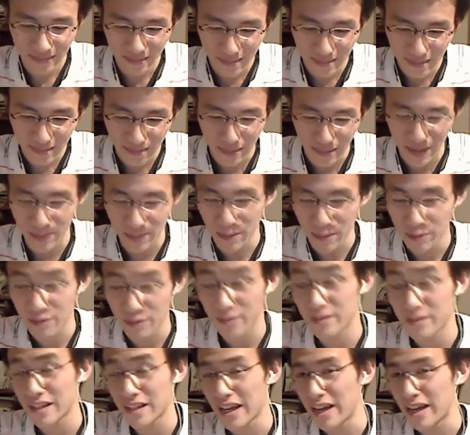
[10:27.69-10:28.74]
But most
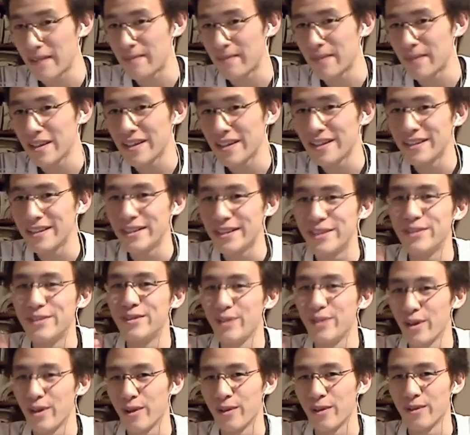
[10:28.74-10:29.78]
of the time, you
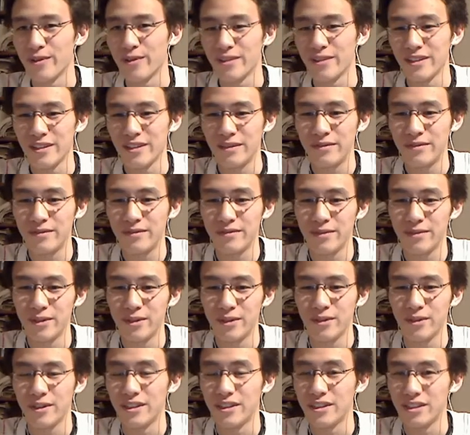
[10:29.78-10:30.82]
know if
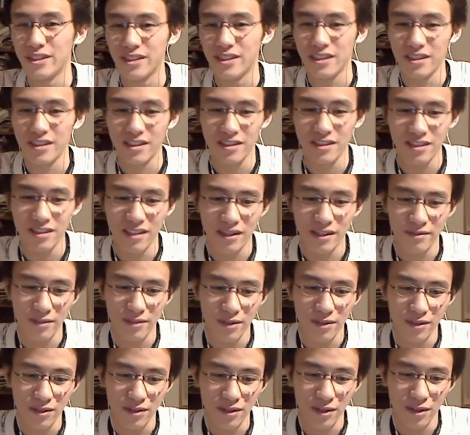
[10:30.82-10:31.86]

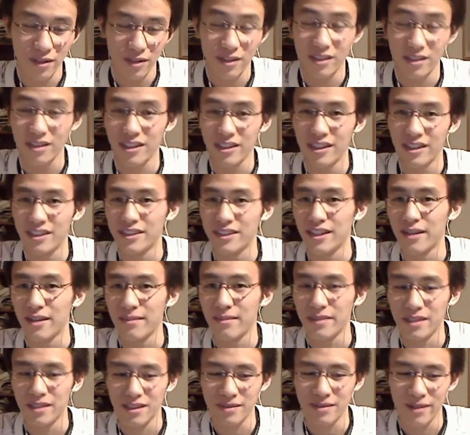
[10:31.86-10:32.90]
you're talking in
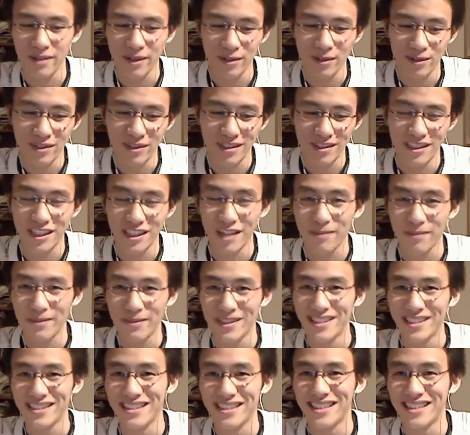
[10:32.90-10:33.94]
Japanese, because
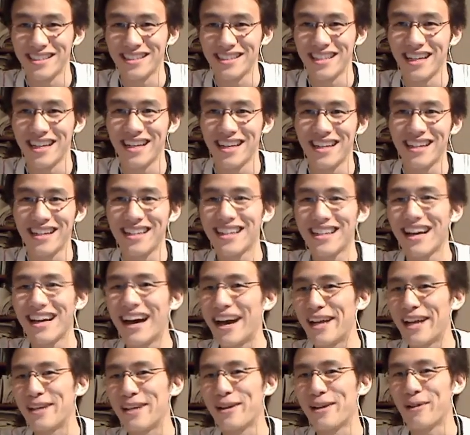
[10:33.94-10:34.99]
Japanese is a
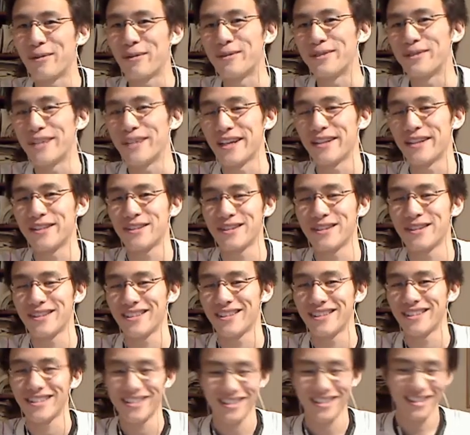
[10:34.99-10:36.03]
high context
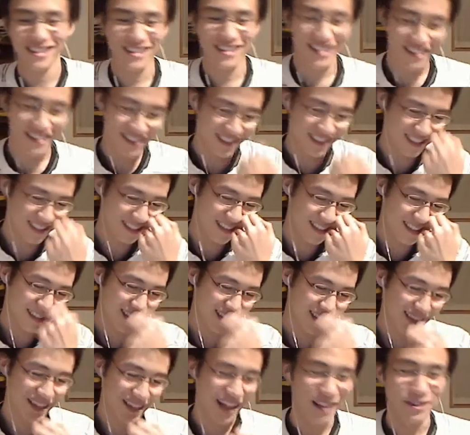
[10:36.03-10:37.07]

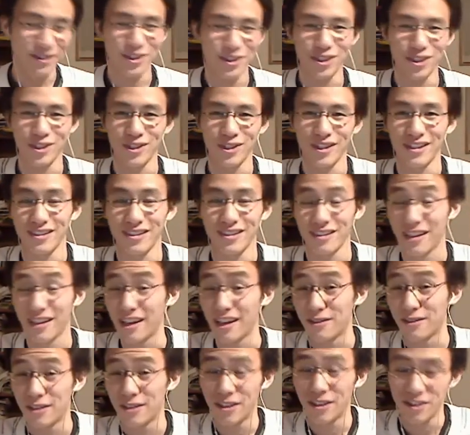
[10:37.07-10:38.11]
culture and
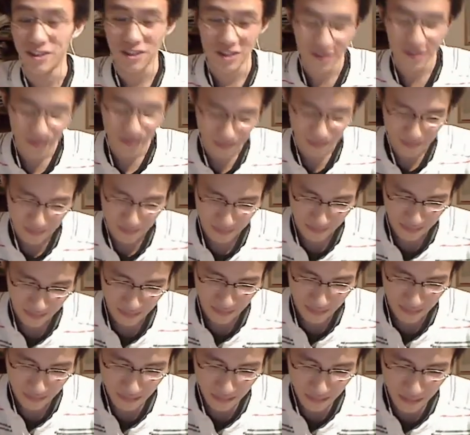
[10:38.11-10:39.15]
language.
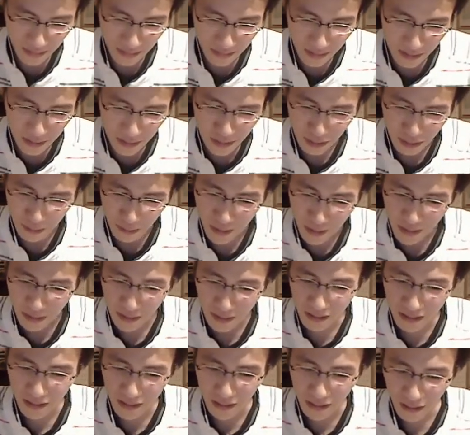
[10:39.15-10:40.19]
So we
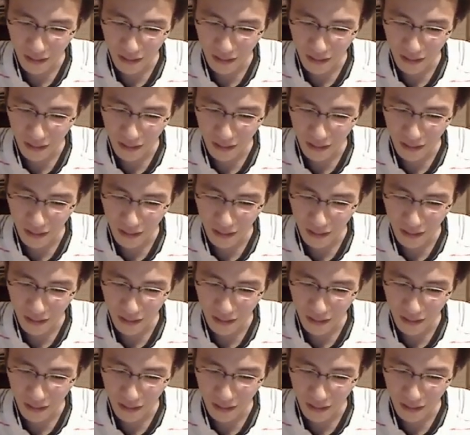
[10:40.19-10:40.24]
don't